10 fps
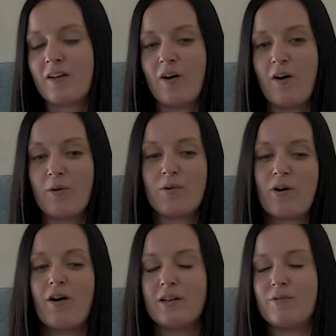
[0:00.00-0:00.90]
I would
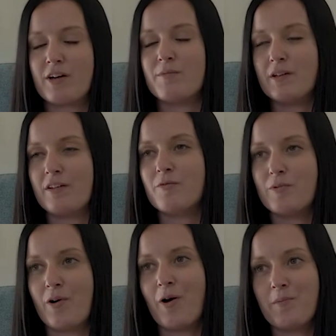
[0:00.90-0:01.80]
highly recommend
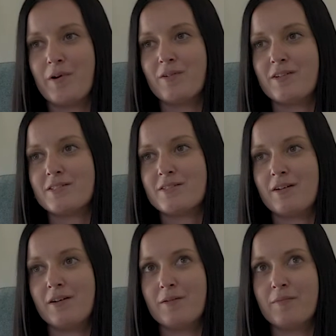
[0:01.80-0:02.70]
Liveable Home Builders.
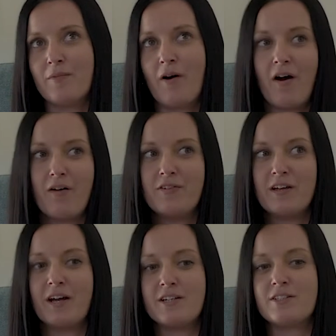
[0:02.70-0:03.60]
I've
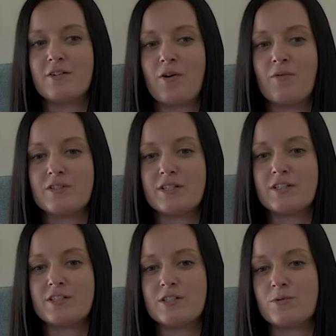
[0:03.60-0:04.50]
engaged in
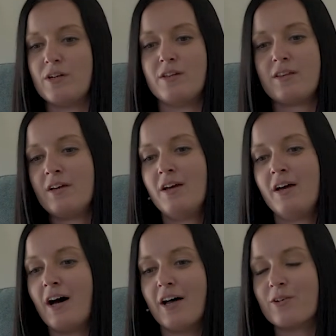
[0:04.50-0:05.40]
conversations with
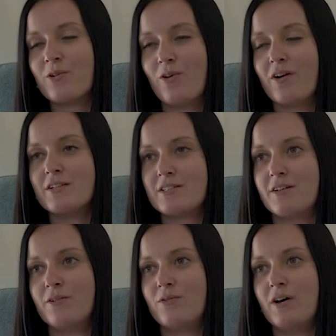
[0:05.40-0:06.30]
other
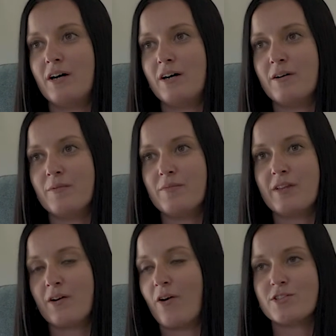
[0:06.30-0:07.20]
clientele
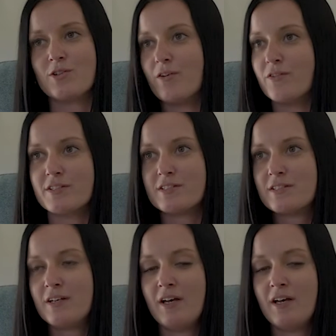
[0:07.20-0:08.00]
that I service,